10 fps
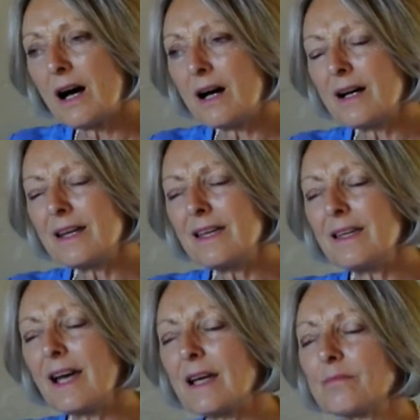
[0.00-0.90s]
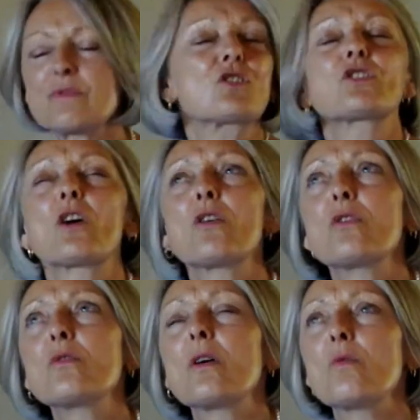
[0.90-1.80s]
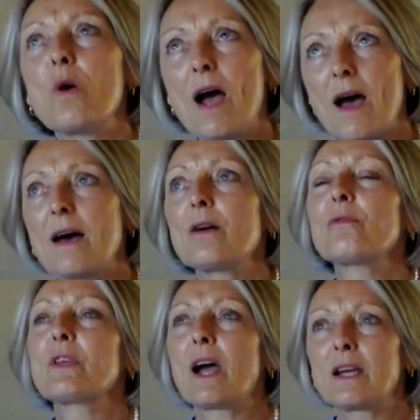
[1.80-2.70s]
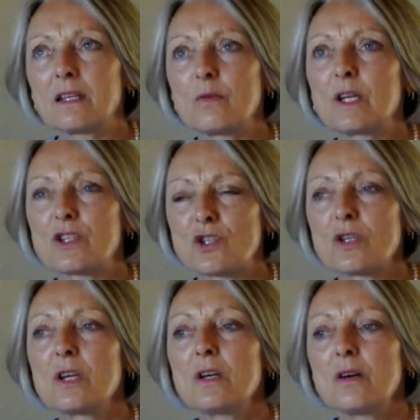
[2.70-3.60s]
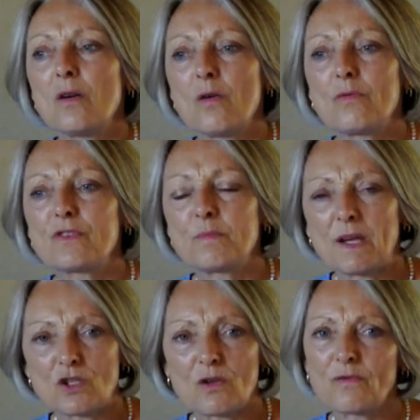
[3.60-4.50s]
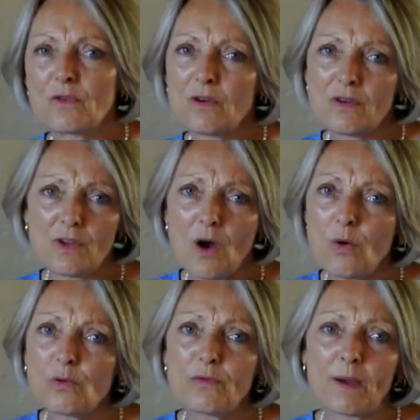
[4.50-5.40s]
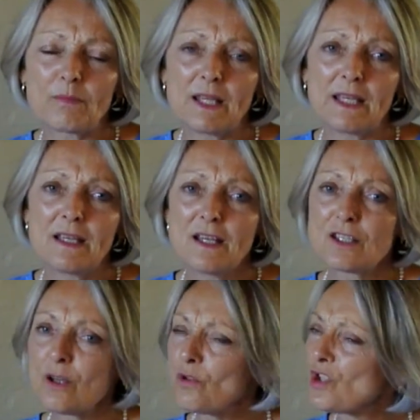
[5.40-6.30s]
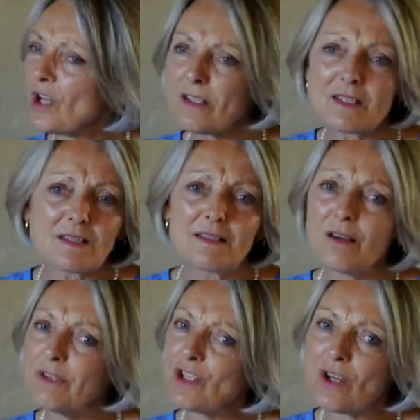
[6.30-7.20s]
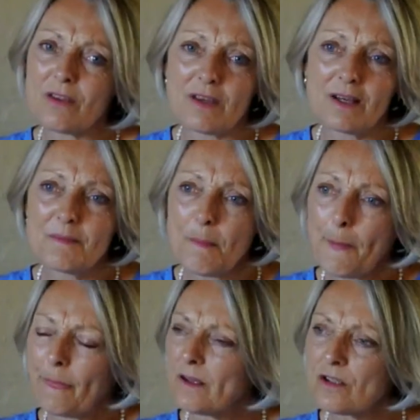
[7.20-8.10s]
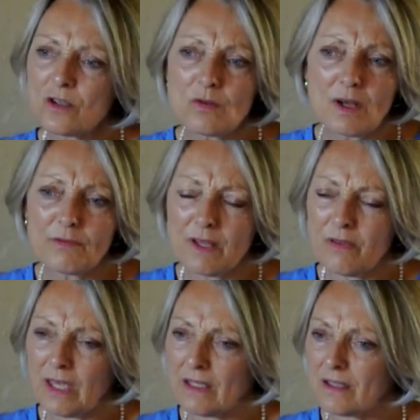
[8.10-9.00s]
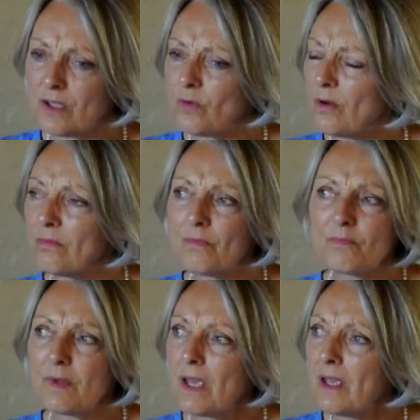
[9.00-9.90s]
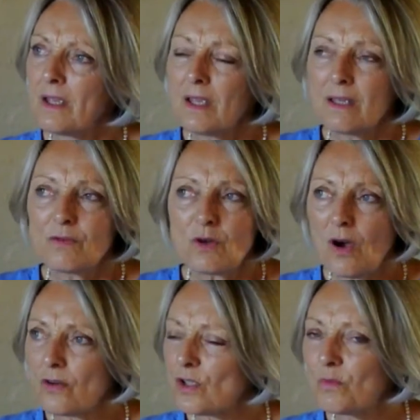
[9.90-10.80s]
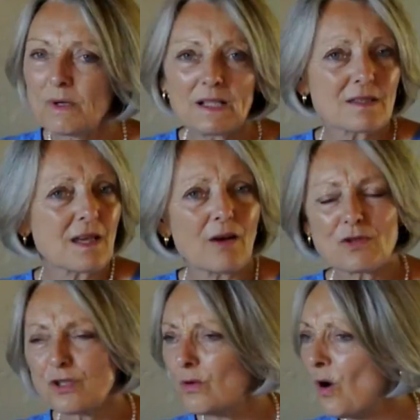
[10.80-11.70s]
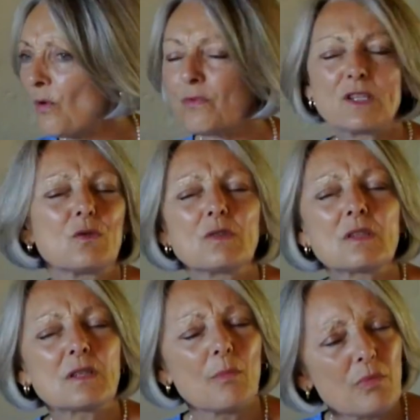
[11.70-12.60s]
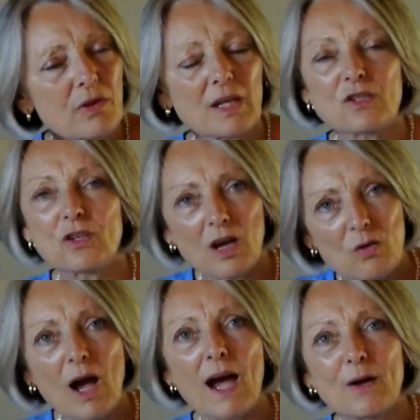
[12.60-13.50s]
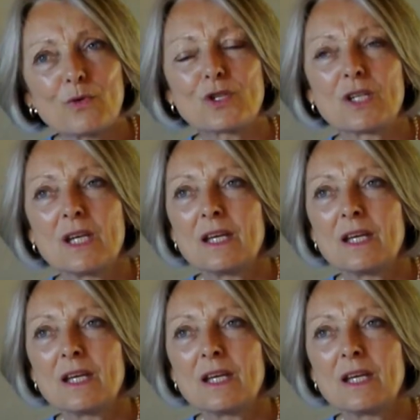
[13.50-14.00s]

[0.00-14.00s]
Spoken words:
I am so aware of the anguish of dementia for the whole family. So just love each other and do lovely things. You know, if you can't do meals out, do coffee, do something to go out